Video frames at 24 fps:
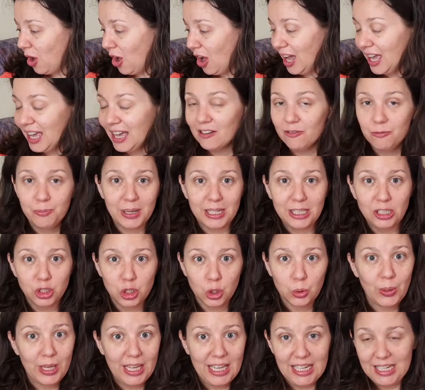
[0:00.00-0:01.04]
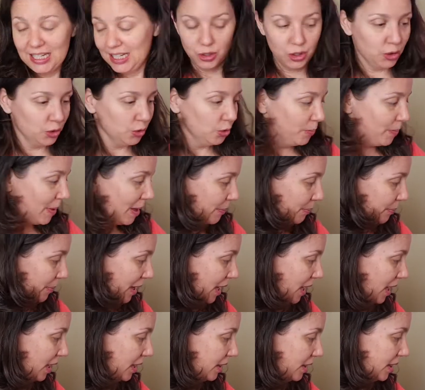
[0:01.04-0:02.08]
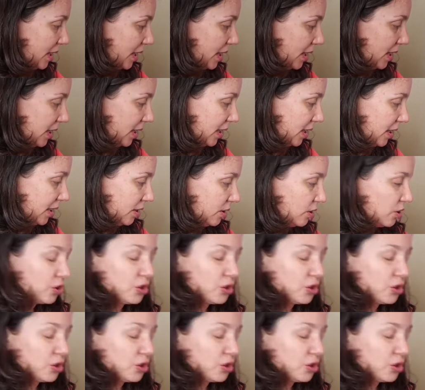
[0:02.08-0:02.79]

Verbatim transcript: I have been doing. Do you remember the